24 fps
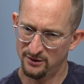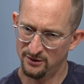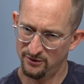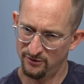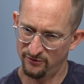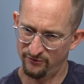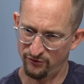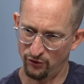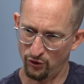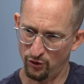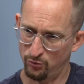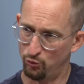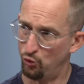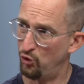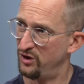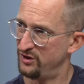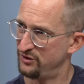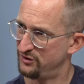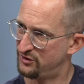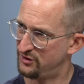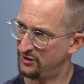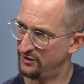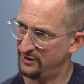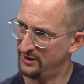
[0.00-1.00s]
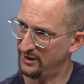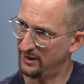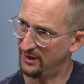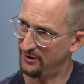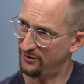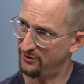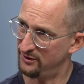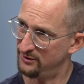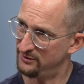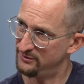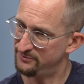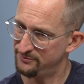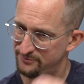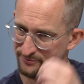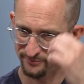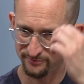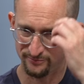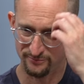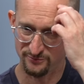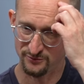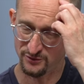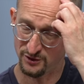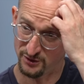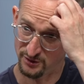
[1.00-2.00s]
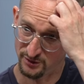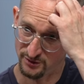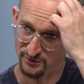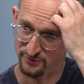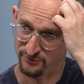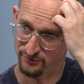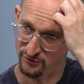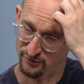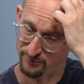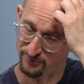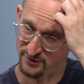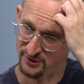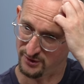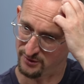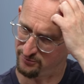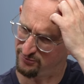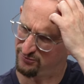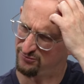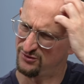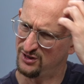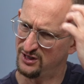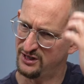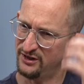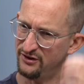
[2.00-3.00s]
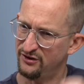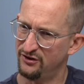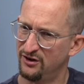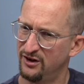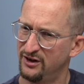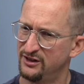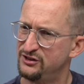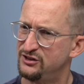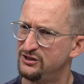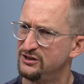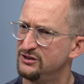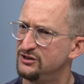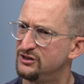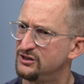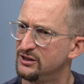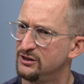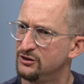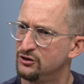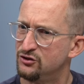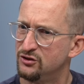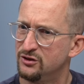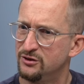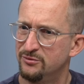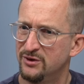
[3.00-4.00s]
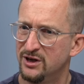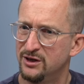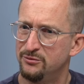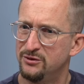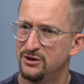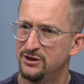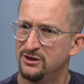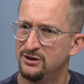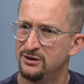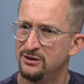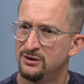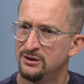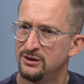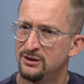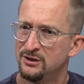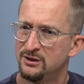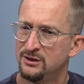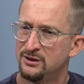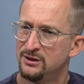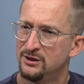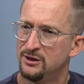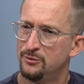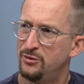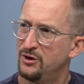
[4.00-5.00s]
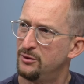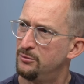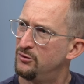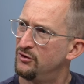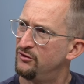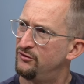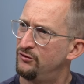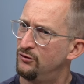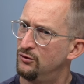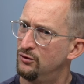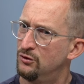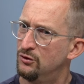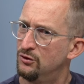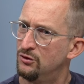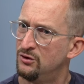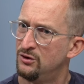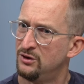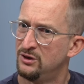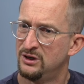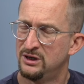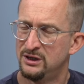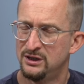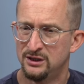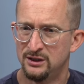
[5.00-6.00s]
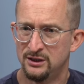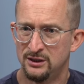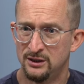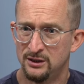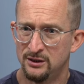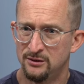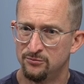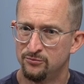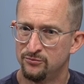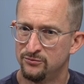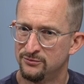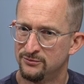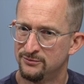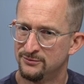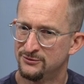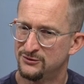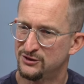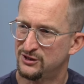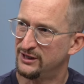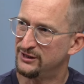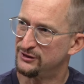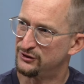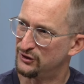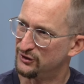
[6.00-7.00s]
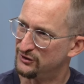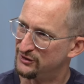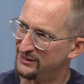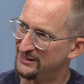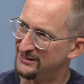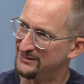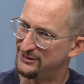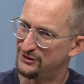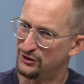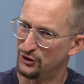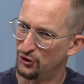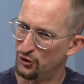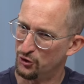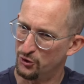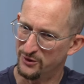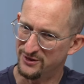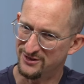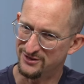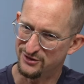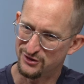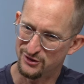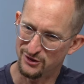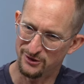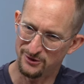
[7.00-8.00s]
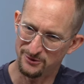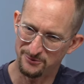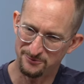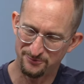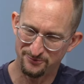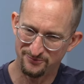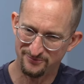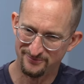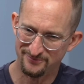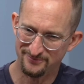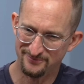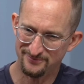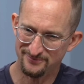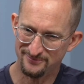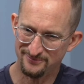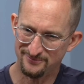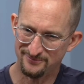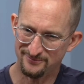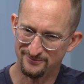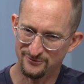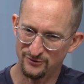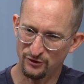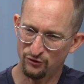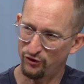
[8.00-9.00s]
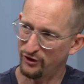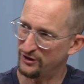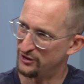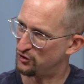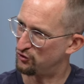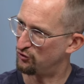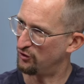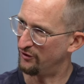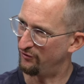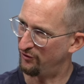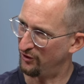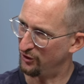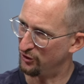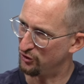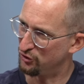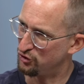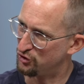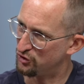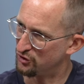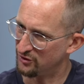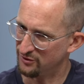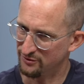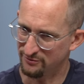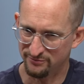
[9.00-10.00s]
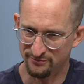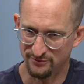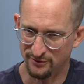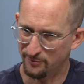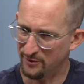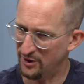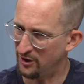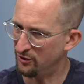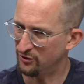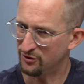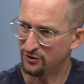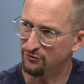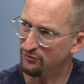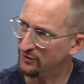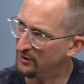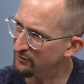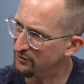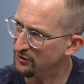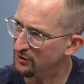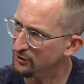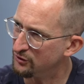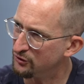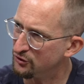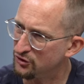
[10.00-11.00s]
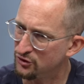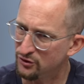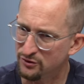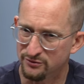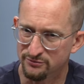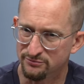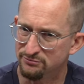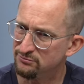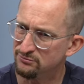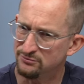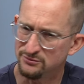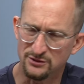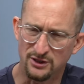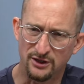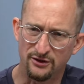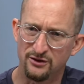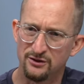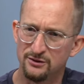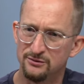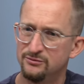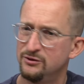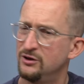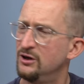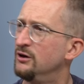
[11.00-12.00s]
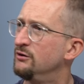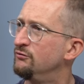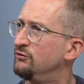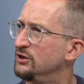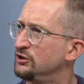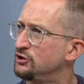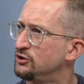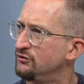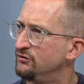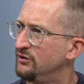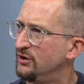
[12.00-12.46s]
from one to the other, from really in the 19th century, maybe a bit before. Takes a detour into French Revolution, American Revolution, other, Russian